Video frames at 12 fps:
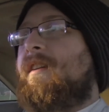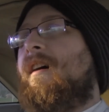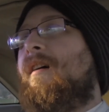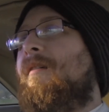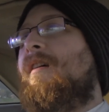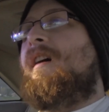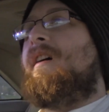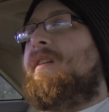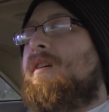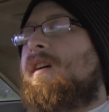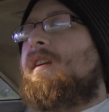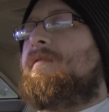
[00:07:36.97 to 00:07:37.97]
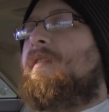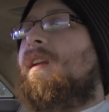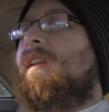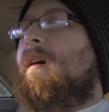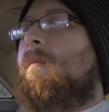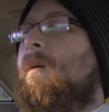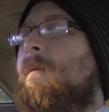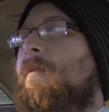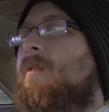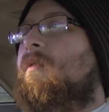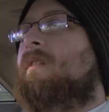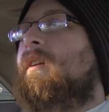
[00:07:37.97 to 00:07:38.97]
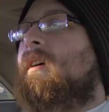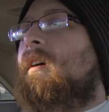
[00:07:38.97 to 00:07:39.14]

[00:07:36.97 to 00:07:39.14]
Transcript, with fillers: No, you're going to find out where I'm going.